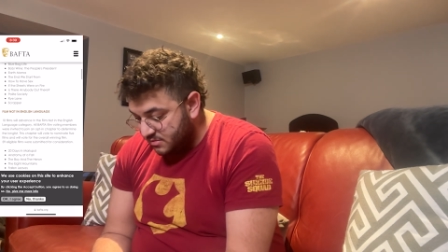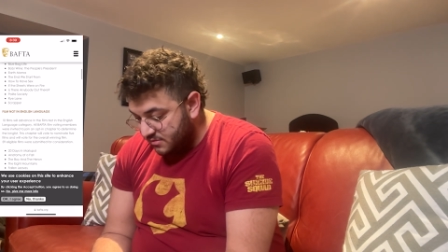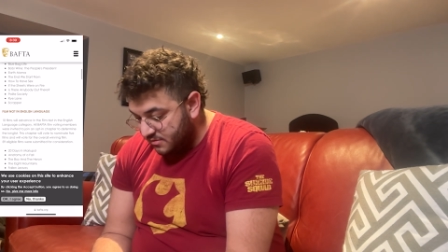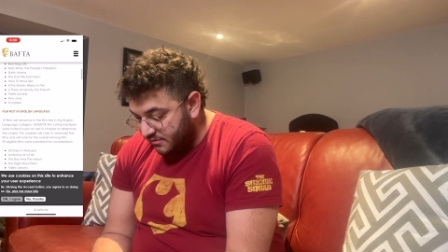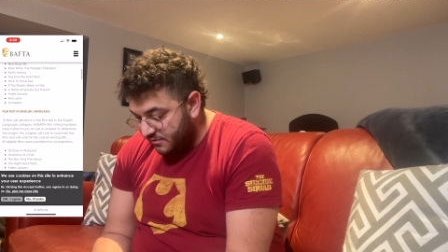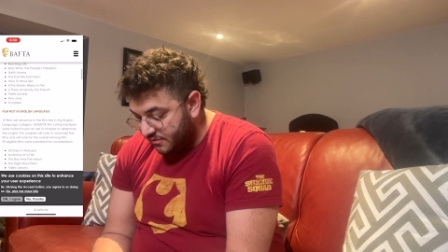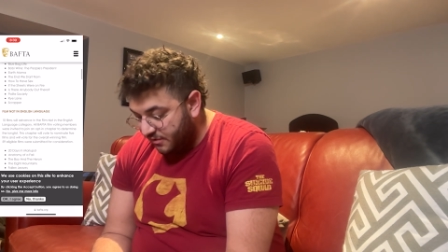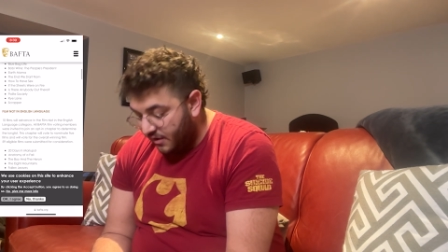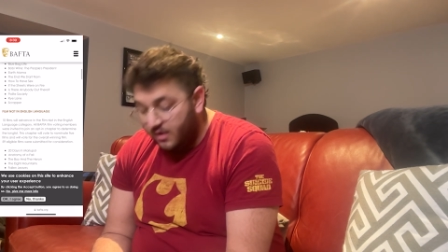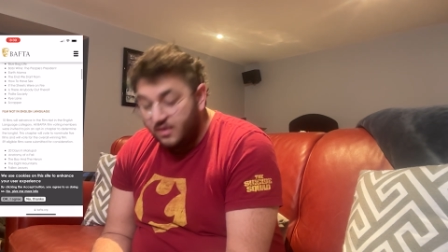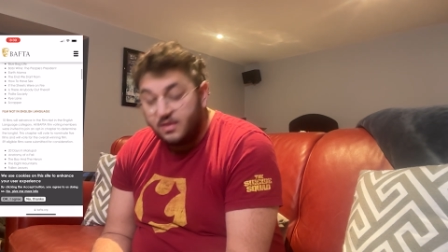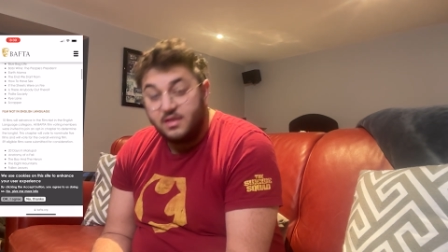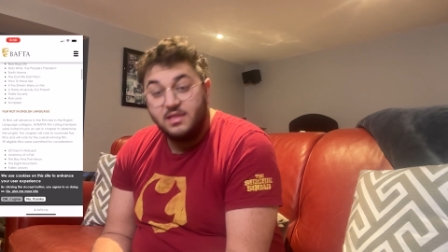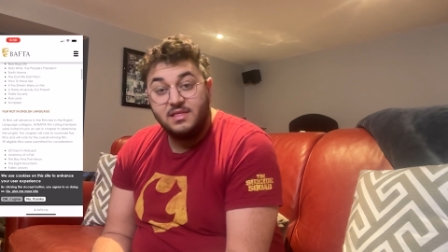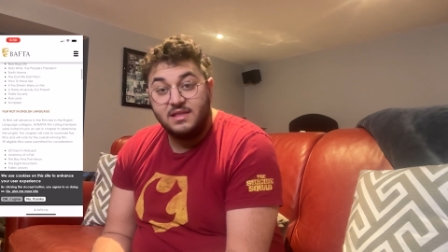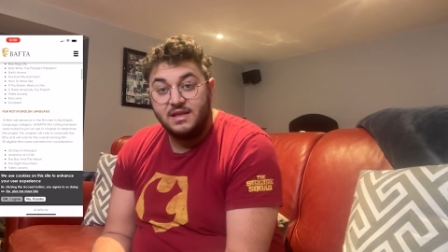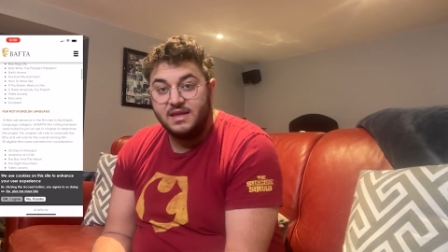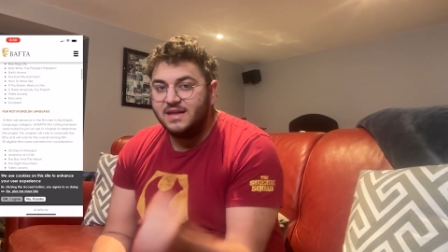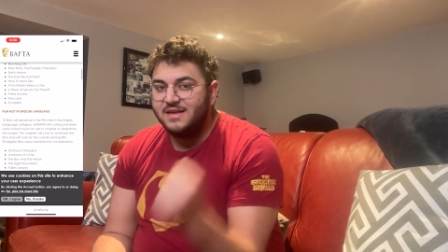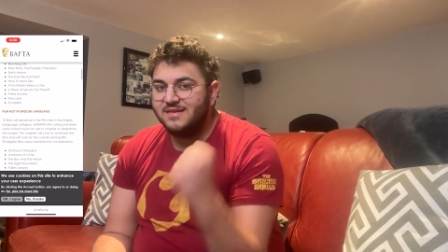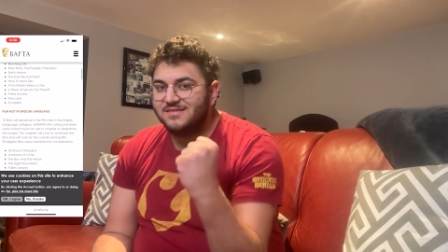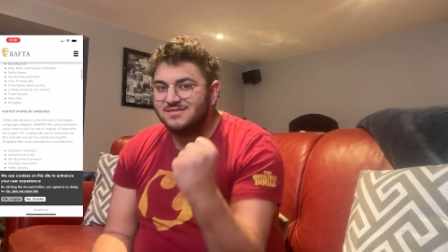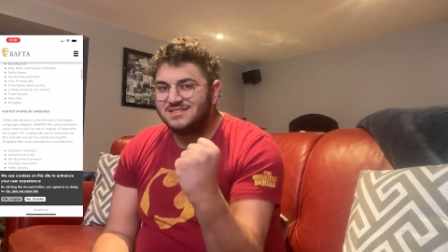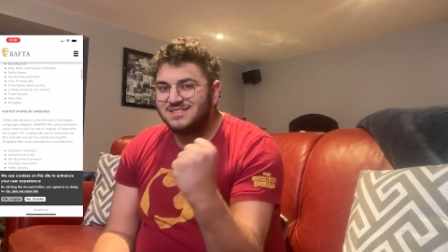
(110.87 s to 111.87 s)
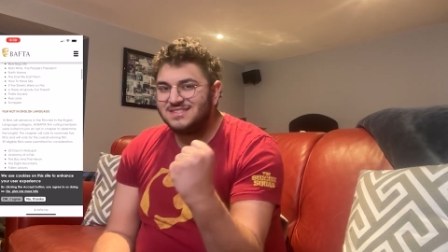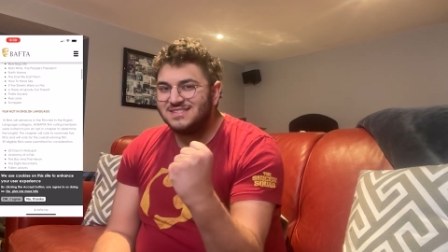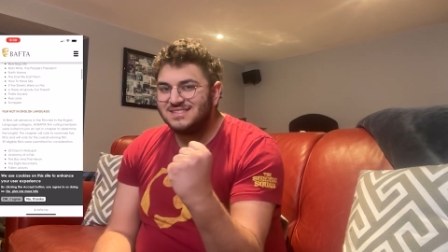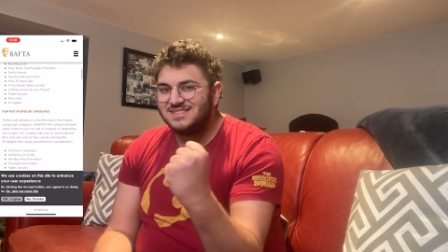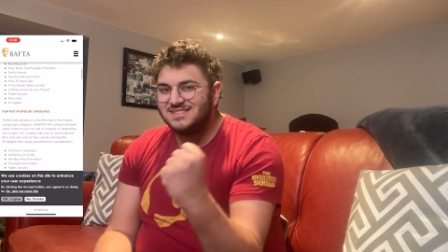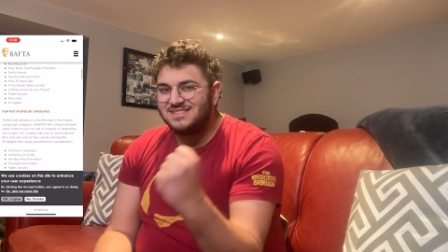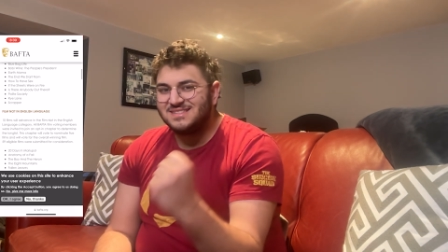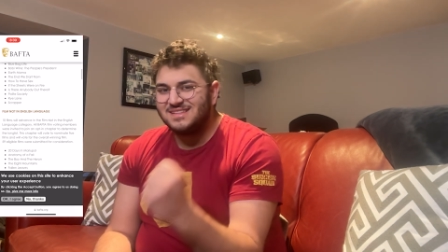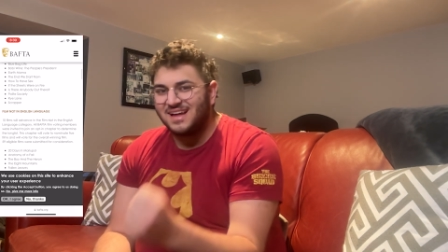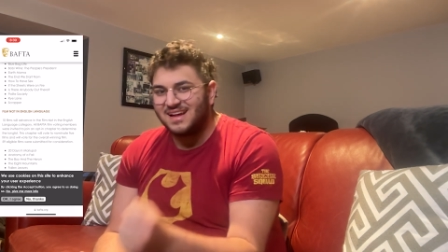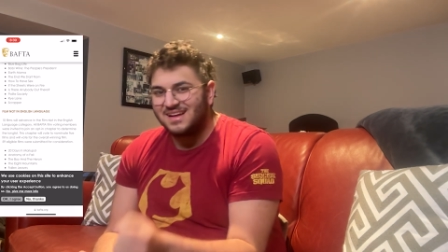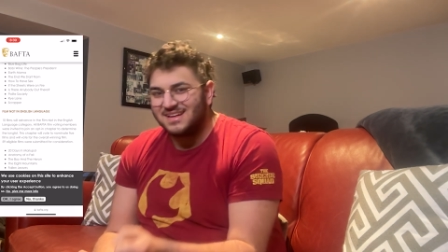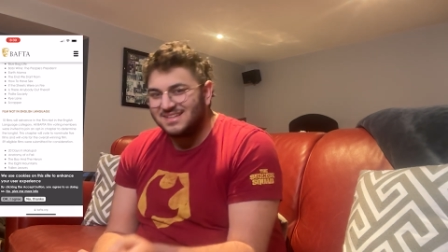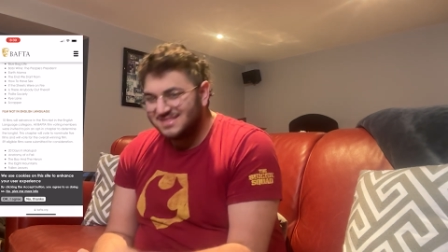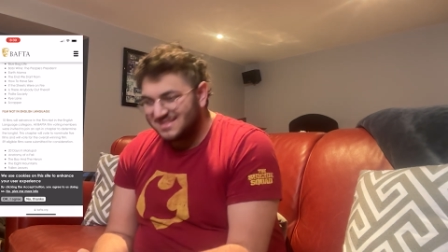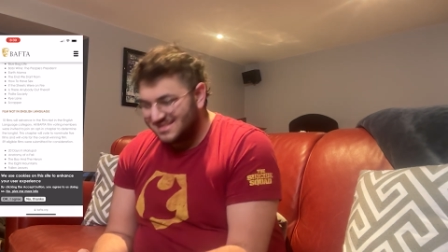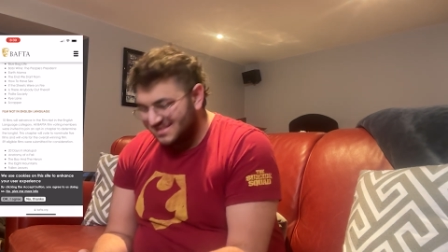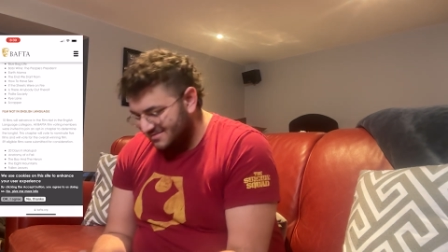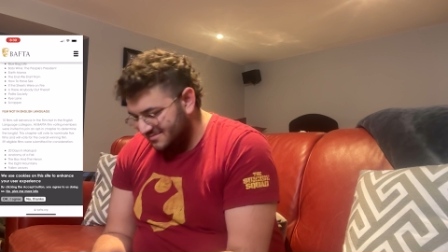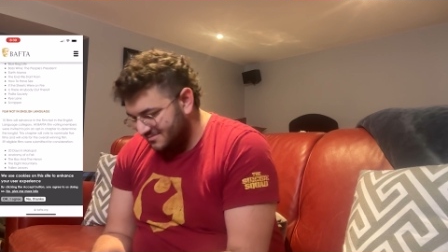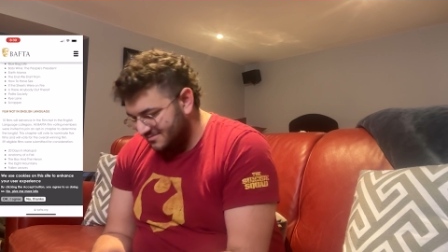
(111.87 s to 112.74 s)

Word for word: Fallen Leaves, nice.